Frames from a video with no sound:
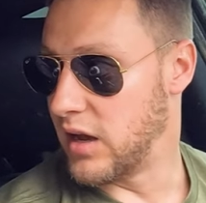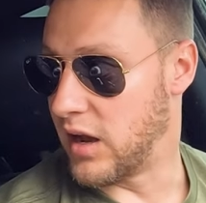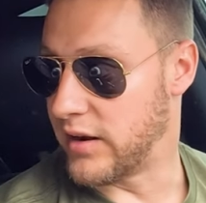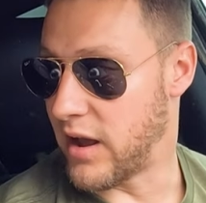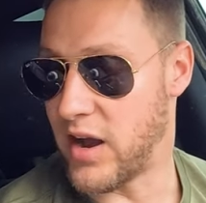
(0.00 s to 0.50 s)

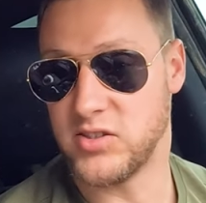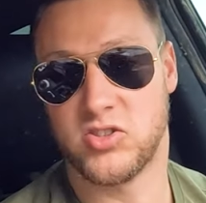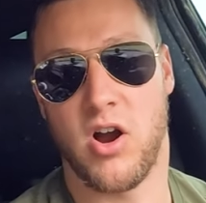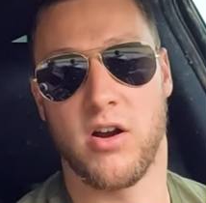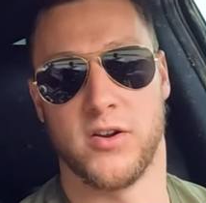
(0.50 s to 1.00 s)
Uh, now, I
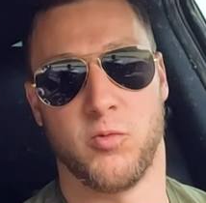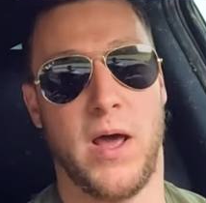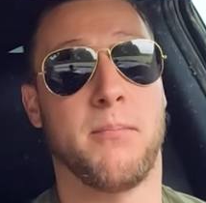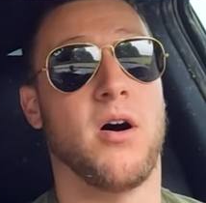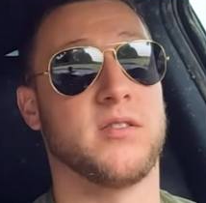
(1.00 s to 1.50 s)
started, when
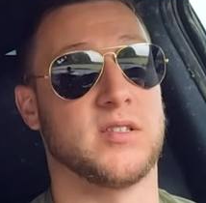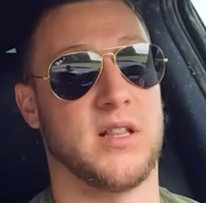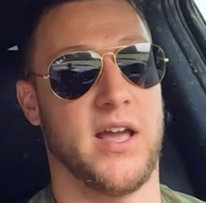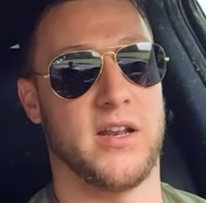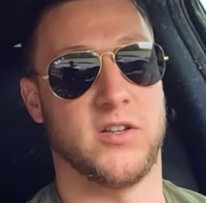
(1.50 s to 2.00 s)
I bought this
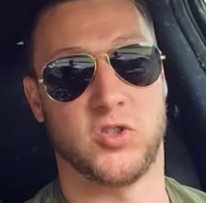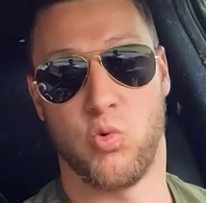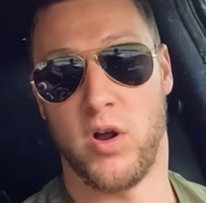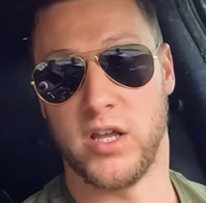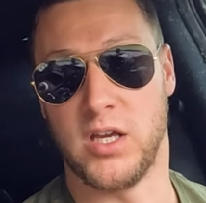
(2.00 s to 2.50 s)
land in
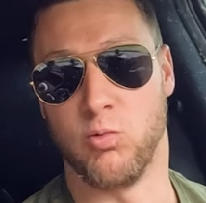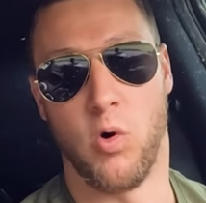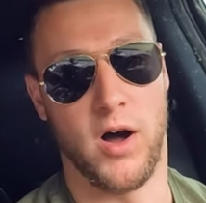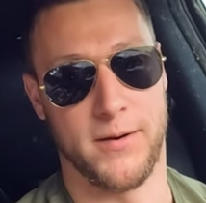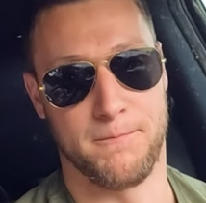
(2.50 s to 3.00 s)

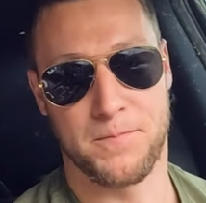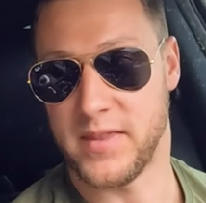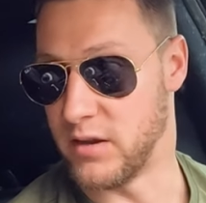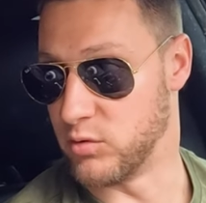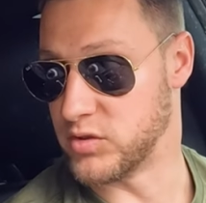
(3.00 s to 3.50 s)
21,
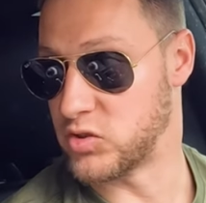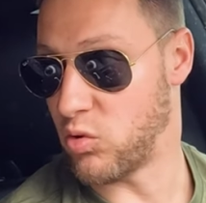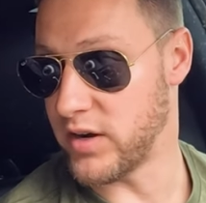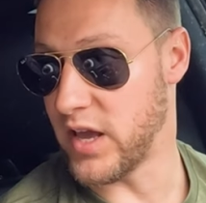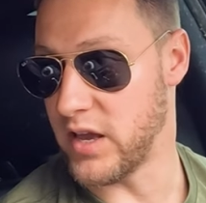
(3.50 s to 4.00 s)
it was
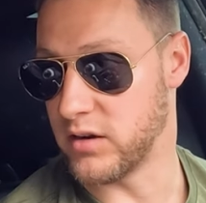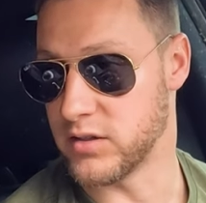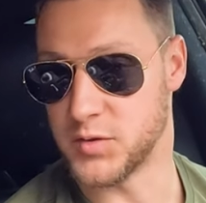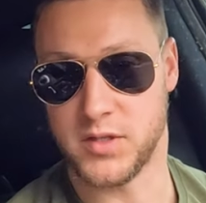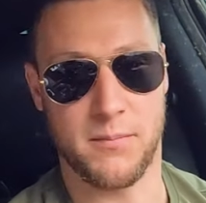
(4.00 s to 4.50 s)
20
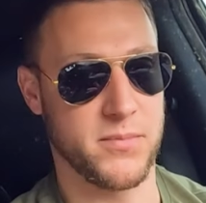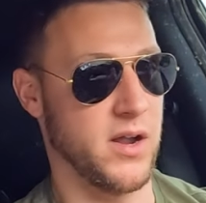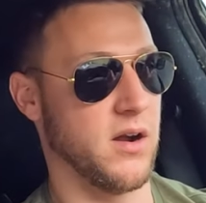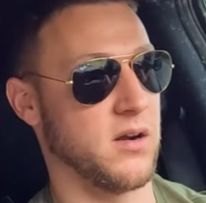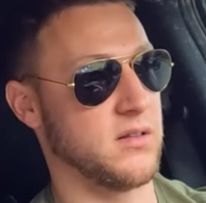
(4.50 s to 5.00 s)
acres up
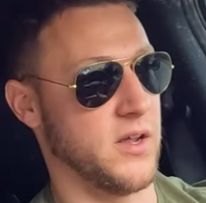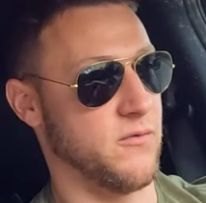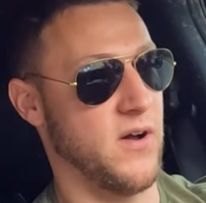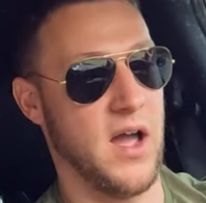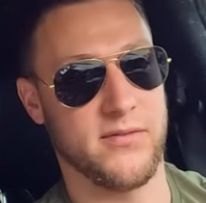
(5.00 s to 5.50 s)
there, like
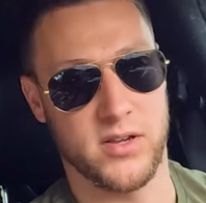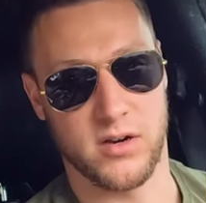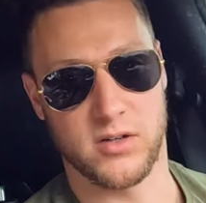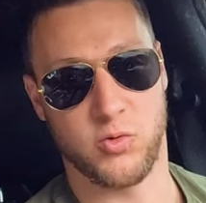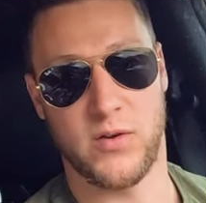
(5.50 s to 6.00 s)
five
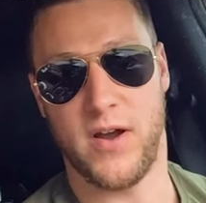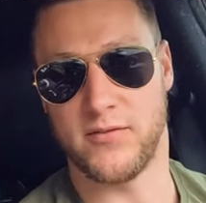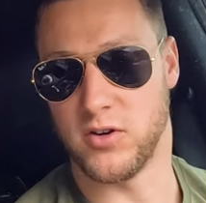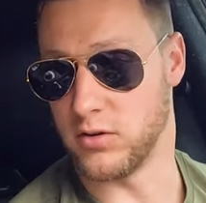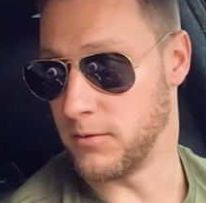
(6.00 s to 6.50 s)
here,
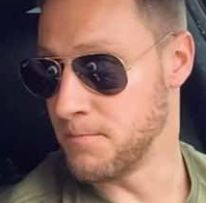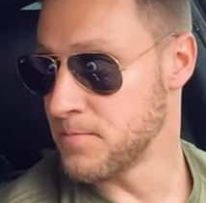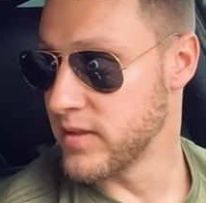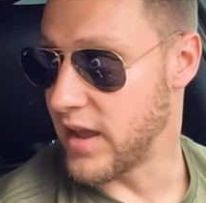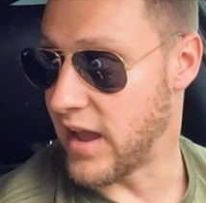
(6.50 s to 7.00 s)
25 total,
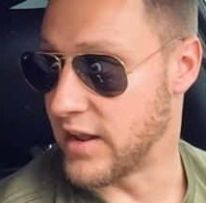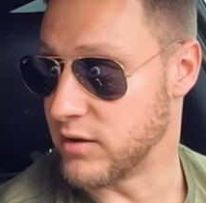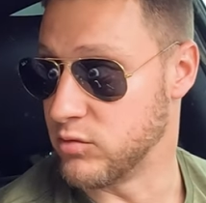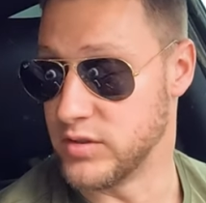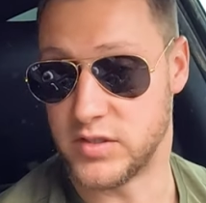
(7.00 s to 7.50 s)
and
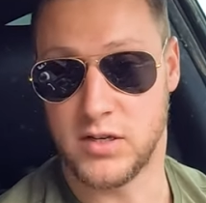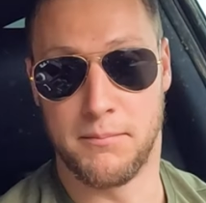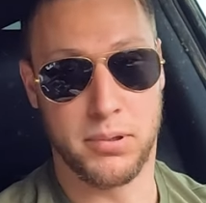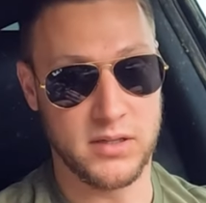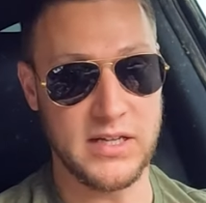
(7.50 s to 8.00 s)
it was
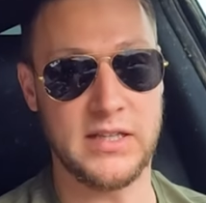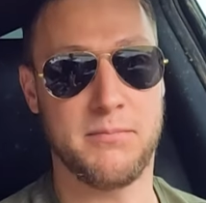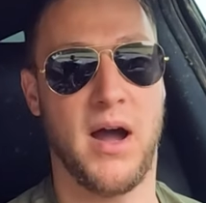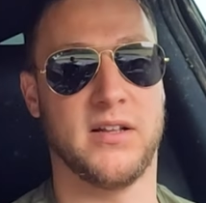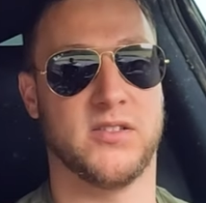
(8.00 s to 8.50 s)
completely
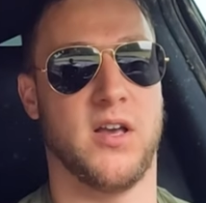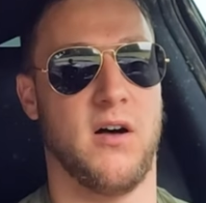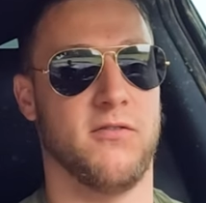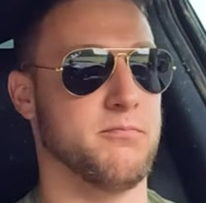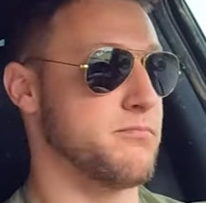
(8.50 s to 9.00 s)
by
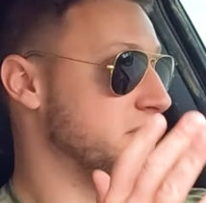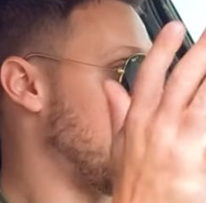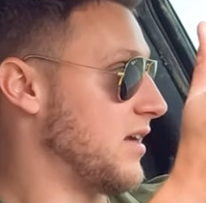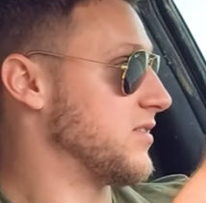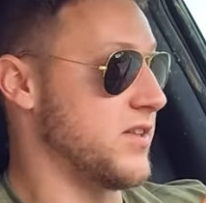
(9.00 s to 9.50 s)
itself,
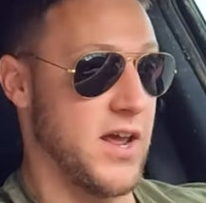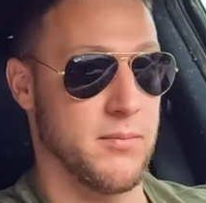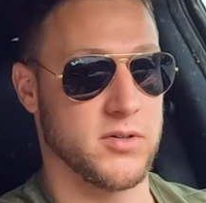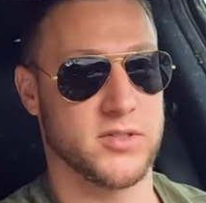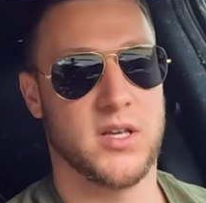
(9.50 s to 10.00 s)
besides the
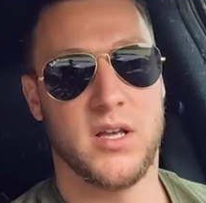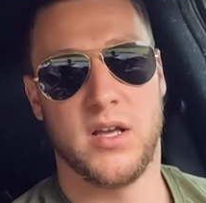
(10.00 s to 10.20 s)
neighbors.